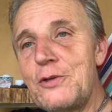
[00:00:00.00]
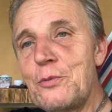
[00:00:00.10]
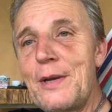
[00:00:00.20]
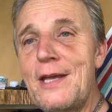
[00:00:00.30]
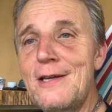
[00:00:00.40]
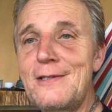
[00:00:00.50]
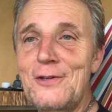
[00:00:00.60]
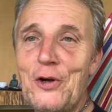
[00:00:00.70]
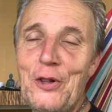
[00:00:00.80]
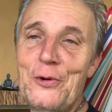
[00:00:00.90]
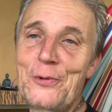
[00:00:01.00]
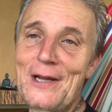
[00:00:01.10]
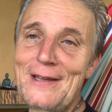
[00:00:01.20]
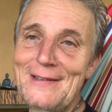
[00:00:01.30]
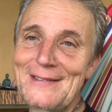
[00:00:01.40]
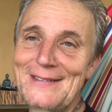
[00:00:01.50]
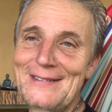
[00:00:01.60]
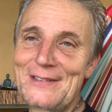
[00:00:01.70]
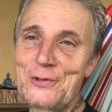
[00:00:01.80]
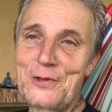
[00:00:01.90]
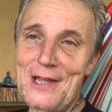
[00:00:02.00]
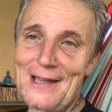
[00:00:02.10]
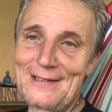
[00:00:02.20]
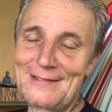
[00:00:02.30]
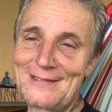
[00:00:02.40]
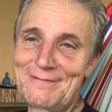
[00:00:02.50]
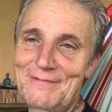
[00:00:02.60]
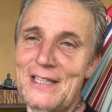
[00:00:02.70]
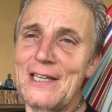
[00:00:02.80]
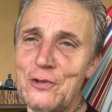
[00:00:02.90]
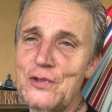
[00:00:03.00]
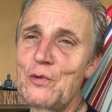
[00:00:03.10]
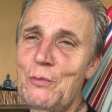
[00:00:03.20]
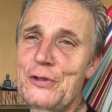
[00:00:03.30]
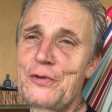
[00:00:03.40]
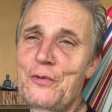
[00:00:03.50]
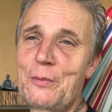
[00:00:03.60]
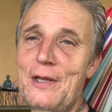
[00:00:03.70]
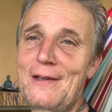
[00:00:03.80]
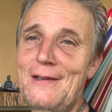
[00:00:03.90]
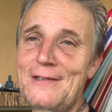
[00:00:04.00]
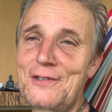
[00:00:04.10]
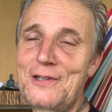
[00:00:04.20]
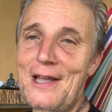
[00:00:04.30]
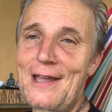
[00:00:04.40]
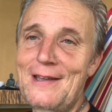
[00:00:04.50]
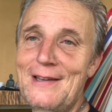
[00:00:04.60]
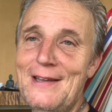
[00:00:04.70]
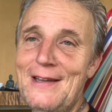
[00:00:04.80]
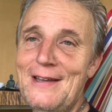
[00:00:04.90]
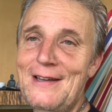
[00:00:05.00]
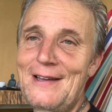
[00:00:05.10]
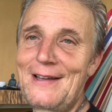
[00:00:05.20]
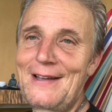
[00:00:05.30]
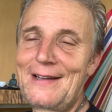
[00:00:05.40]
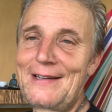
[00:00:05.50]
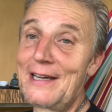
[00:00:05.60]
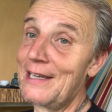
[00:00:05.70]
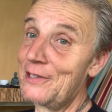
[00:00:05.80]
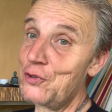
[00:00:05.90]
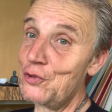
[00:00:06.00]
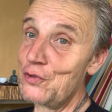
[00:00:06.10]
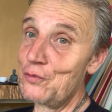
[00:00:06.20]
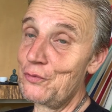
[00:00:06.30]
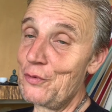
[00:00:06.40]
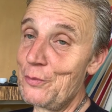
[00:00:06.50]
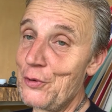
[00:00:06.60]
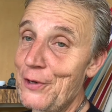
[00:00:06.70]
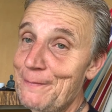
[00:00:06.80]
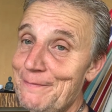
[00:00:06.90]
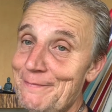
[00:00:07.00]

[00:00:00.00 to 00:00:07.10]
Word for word: you make it all the way to the end. Thank you so much for being here today. And I catch you soon for more.